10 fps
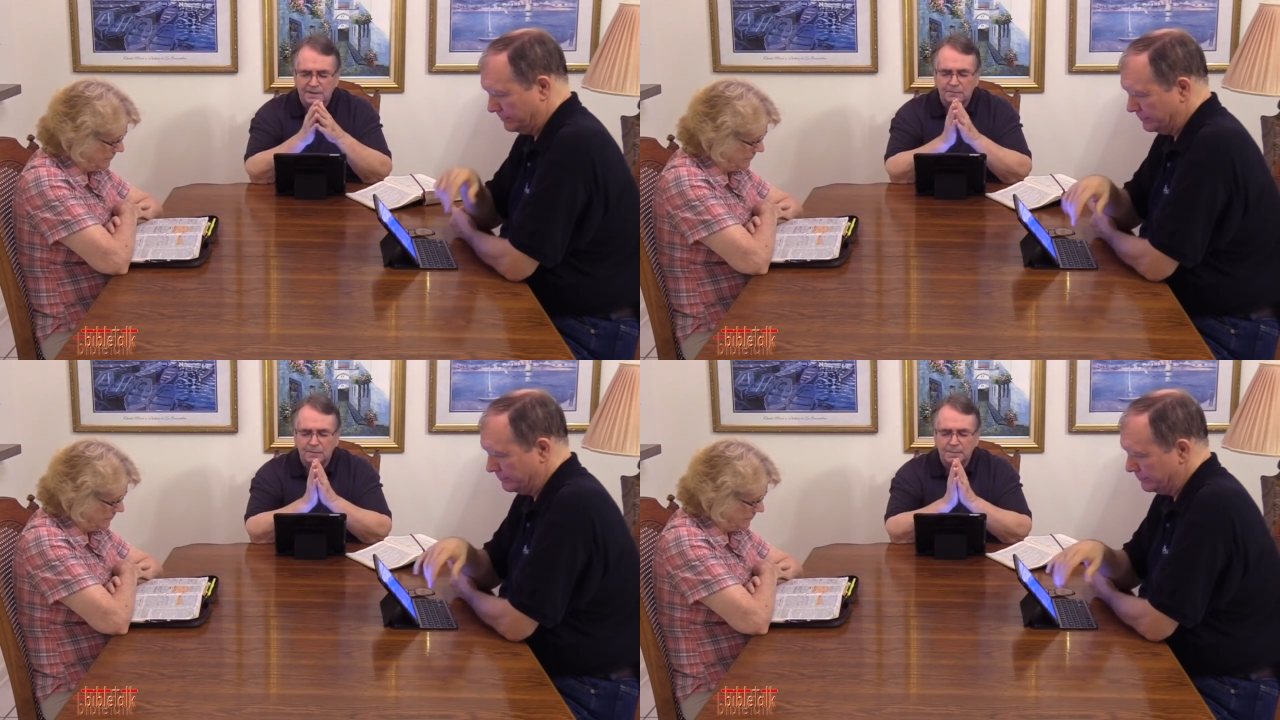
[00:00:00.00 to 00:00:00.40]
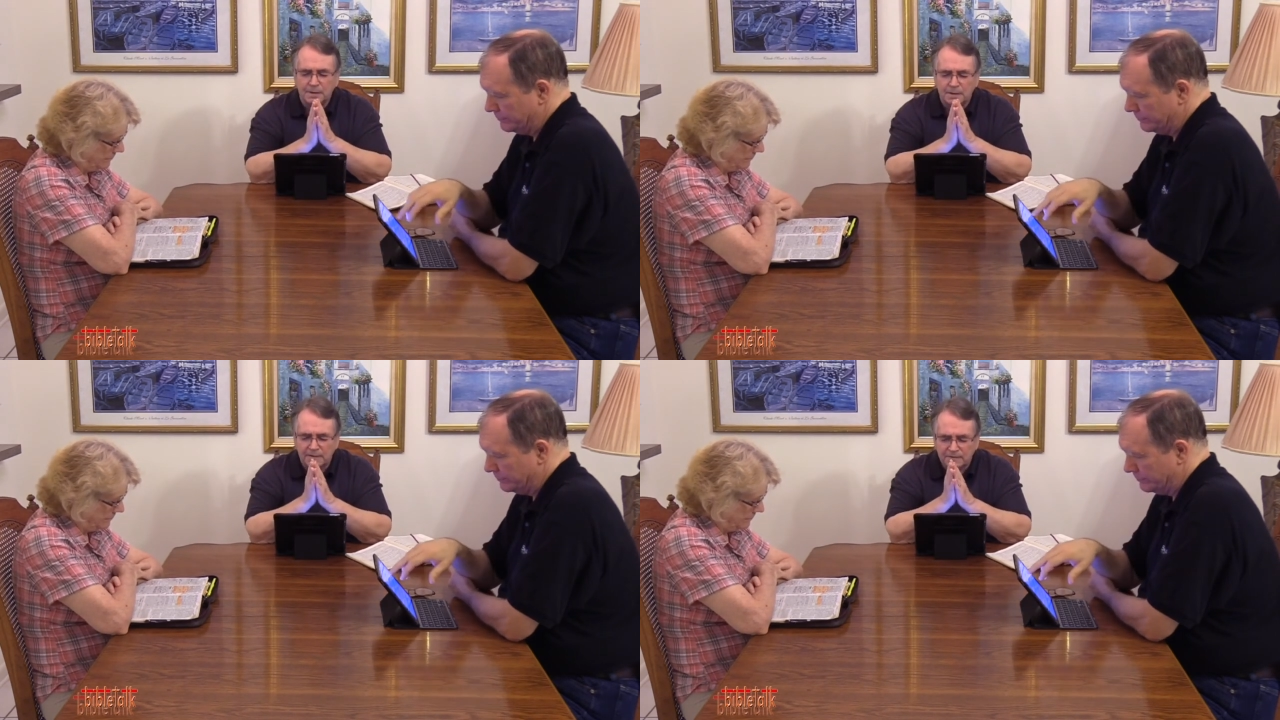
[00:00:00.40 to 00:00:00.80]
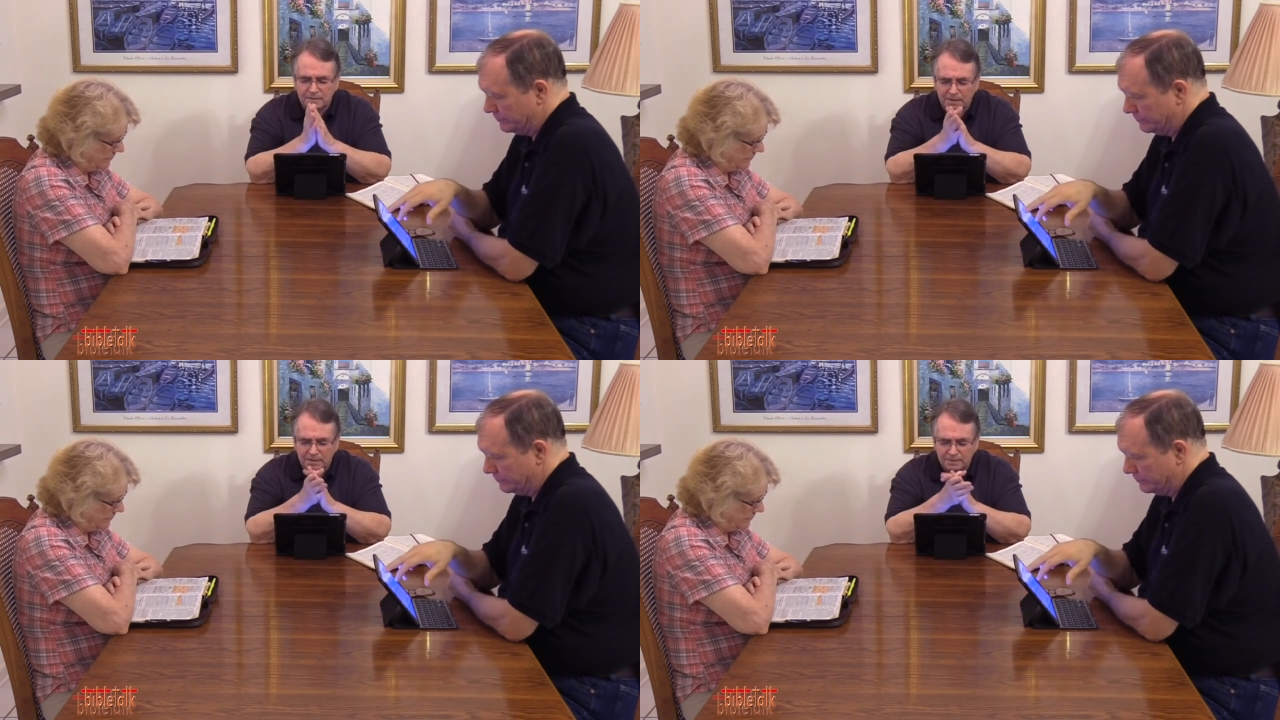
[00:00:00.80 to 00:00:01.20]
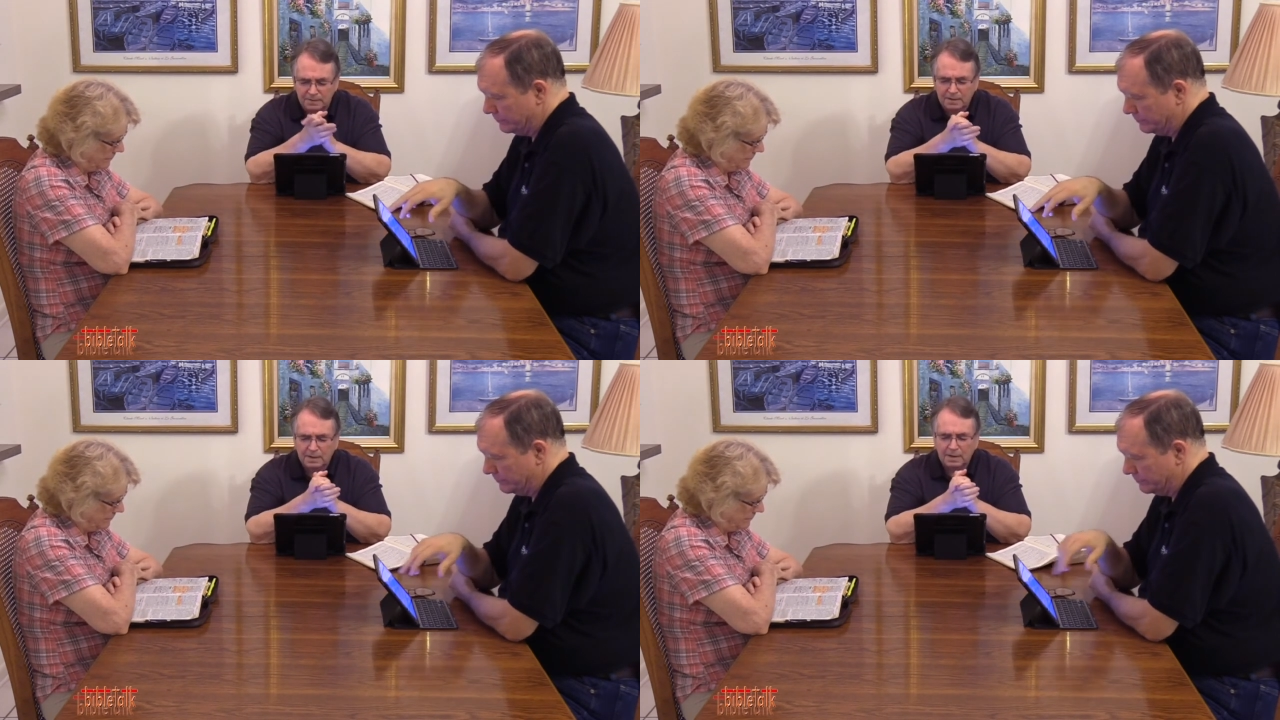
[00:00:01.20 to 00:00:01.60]
Speaker 1: that there would be less of us
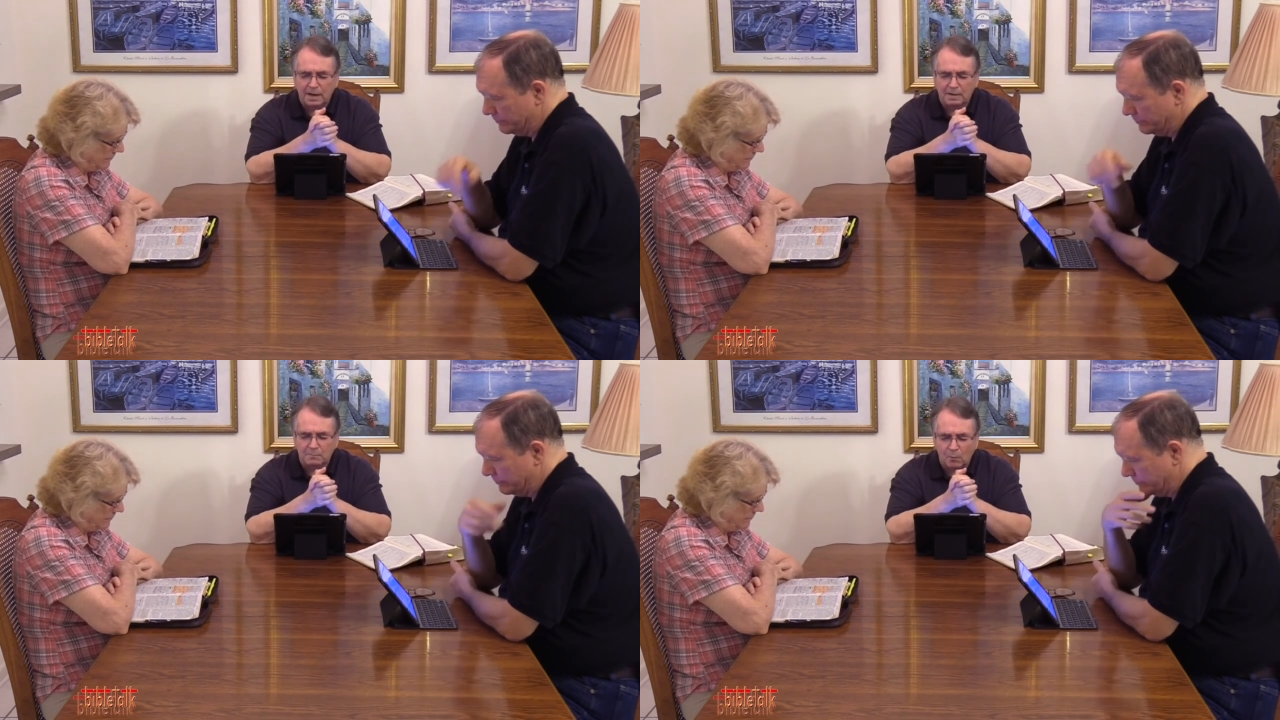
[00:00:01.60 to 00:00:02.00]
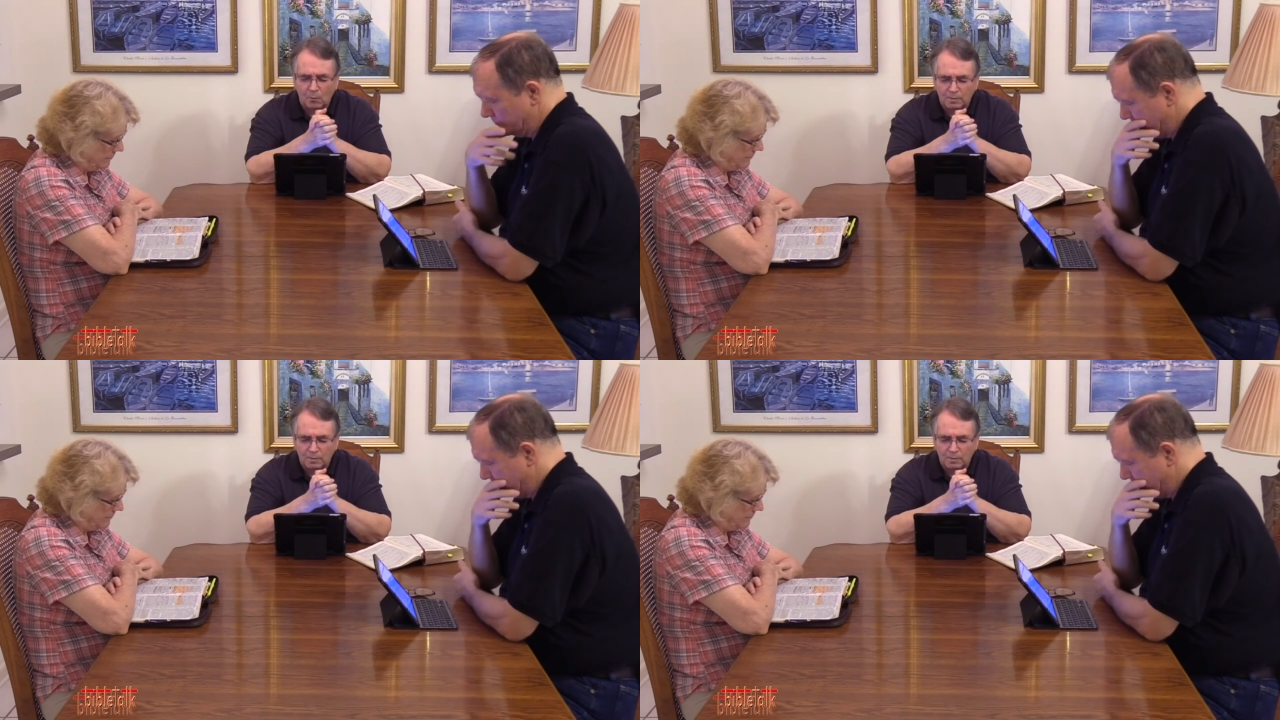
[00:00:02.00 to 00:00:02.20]
and